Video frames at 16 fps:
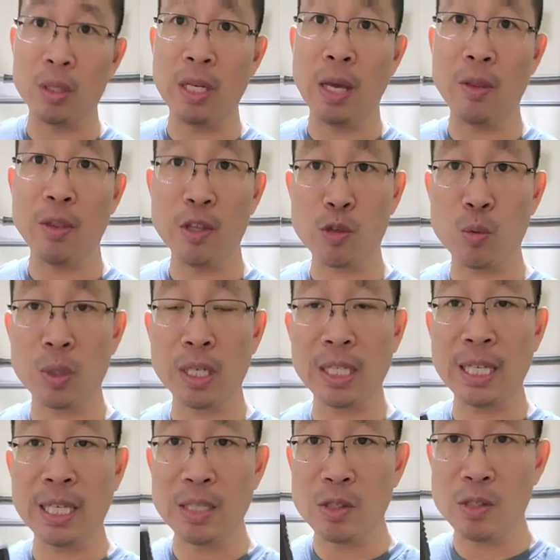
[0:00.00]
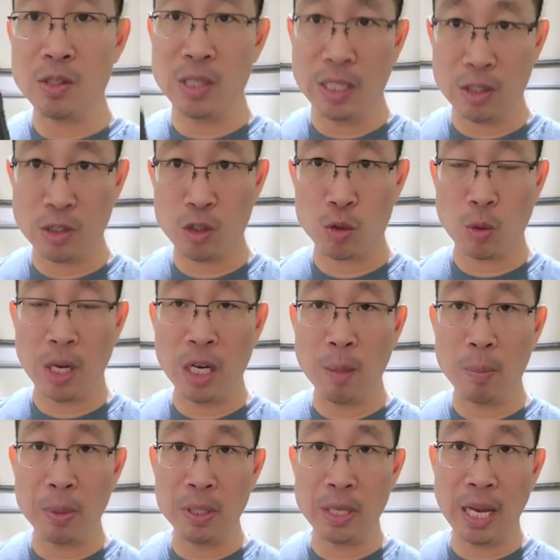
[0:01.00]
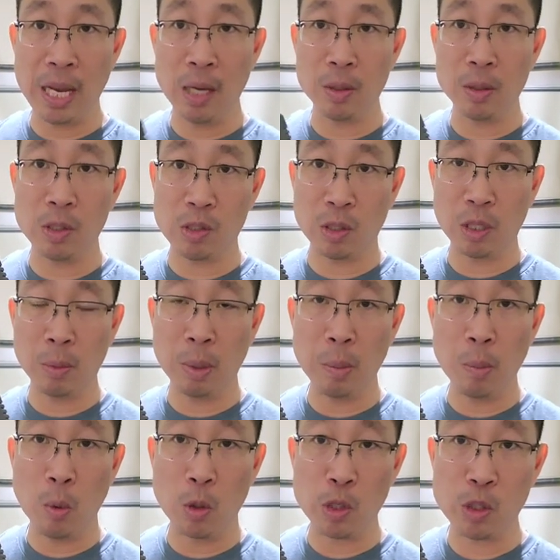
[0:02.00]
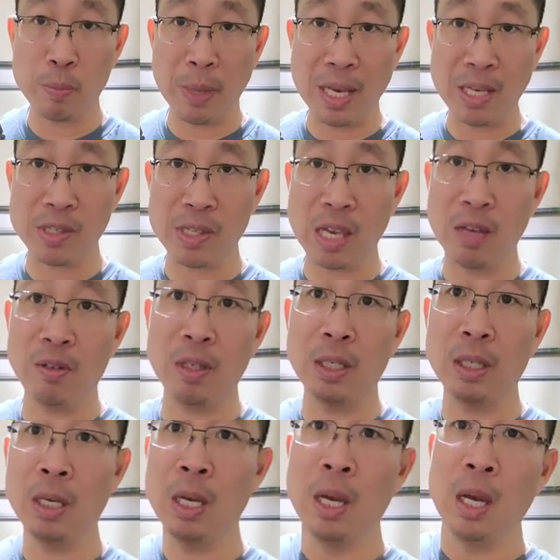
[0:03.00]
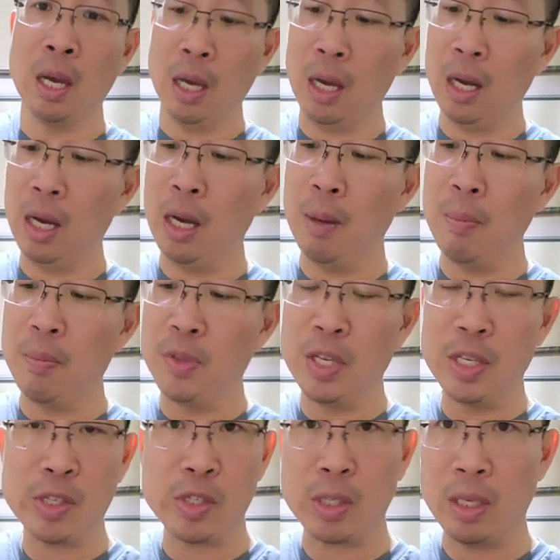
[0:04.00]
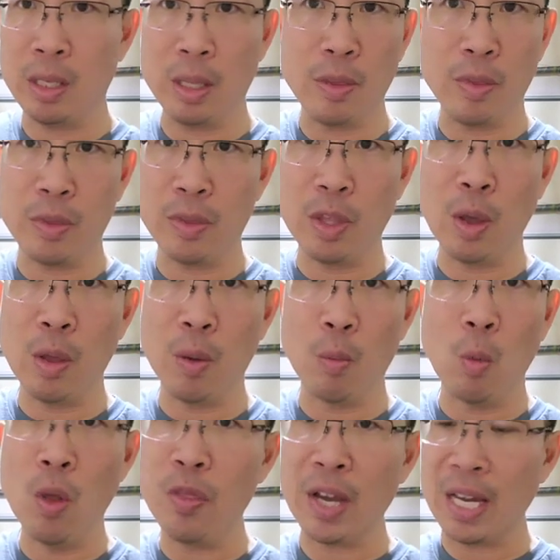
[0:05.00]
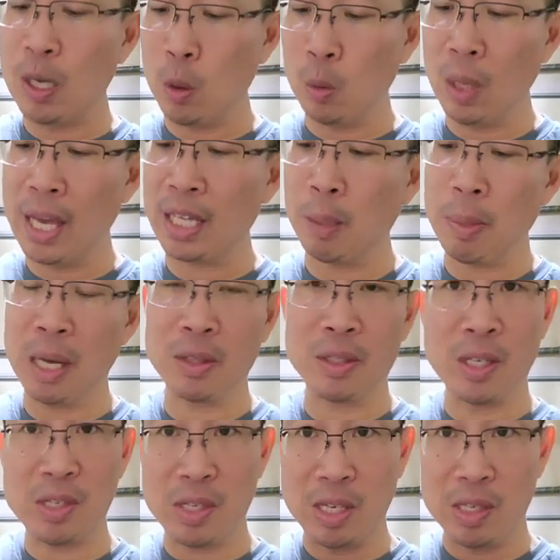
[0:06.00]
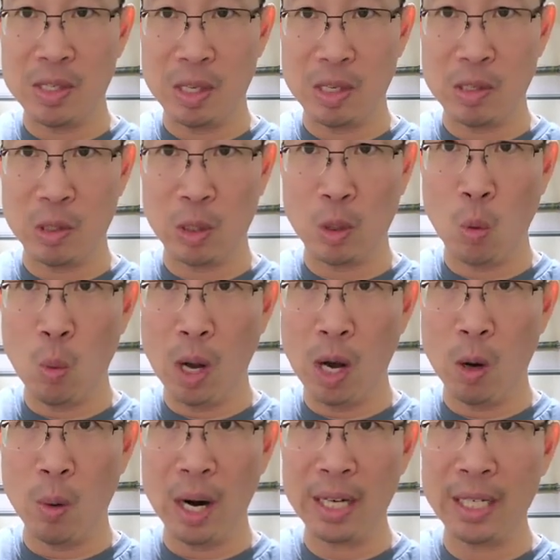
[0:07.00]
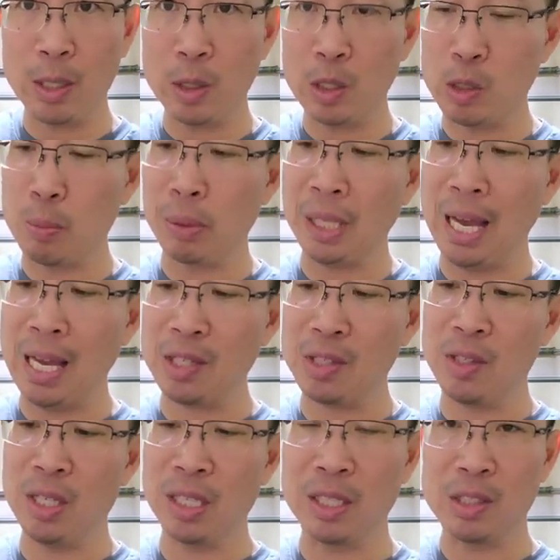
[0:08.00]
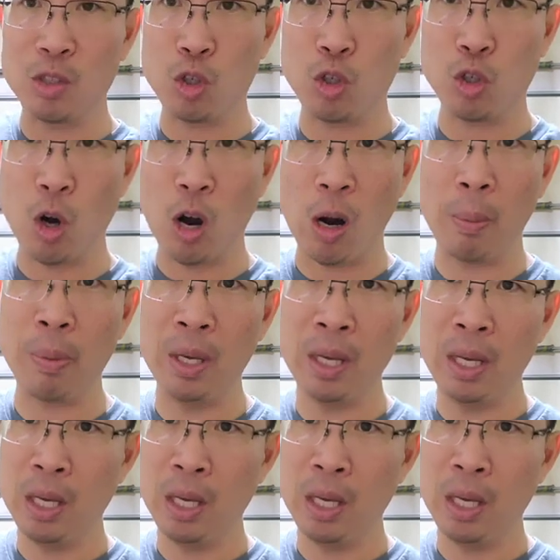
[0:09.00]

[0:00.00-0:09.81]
Now this one again sits straight up and down. It's a little bit more space saving. The one thing I don't like about this is this little well right here. It's plastic, it's sharp.